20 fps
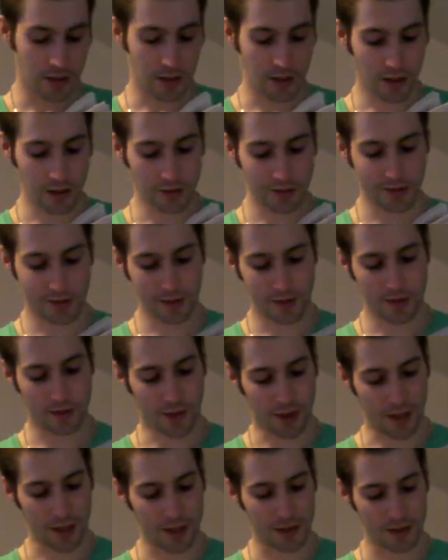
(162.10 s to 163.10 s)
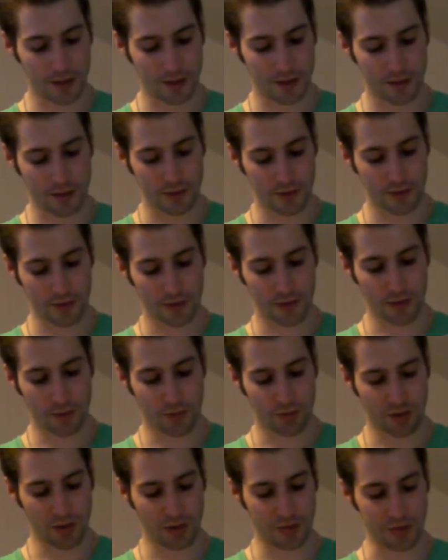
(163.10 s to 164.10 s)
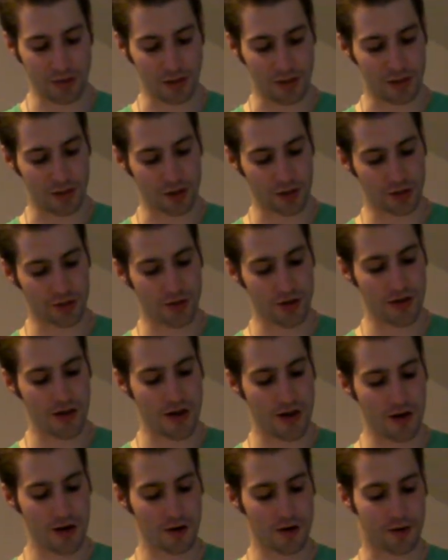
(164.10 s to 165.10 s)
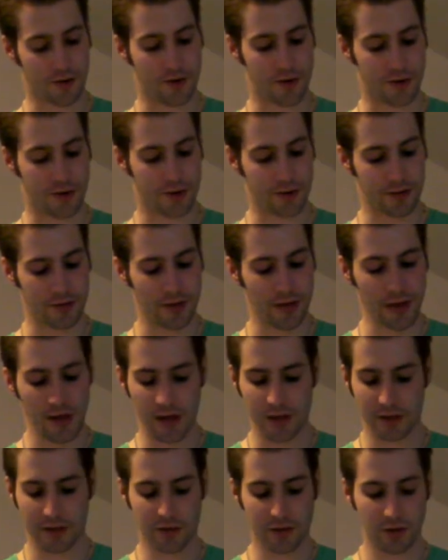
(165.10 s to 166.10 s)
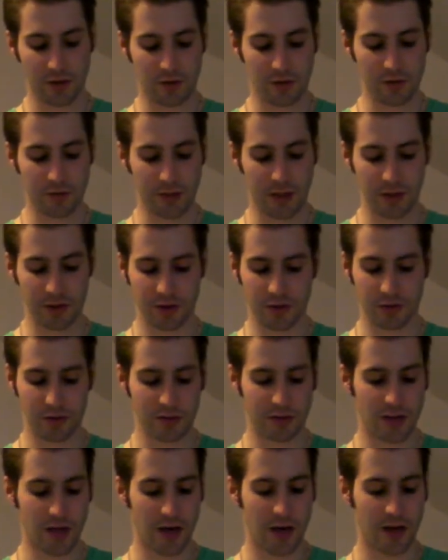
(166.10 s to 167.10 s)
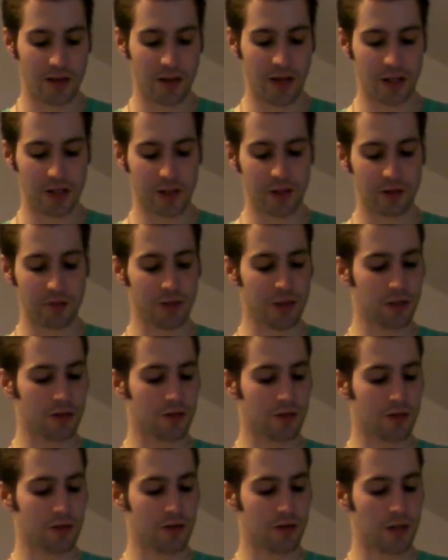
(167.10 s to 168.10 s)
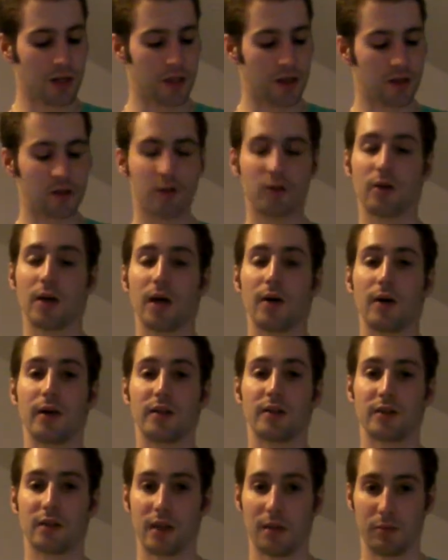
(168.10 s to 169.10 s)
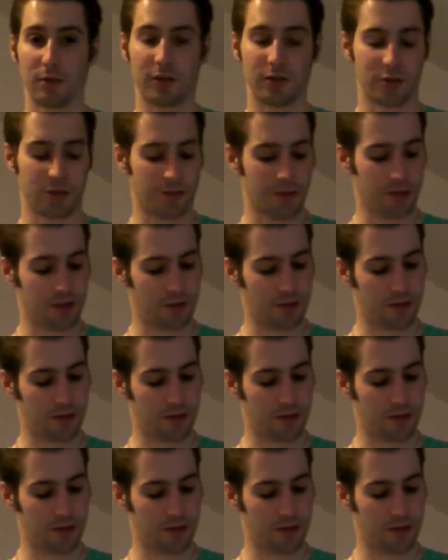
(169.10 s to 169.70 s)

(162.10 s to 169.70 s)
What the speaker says: It's quite a privilege to attend on her. It's not too much to say that she will do credit to our establishment."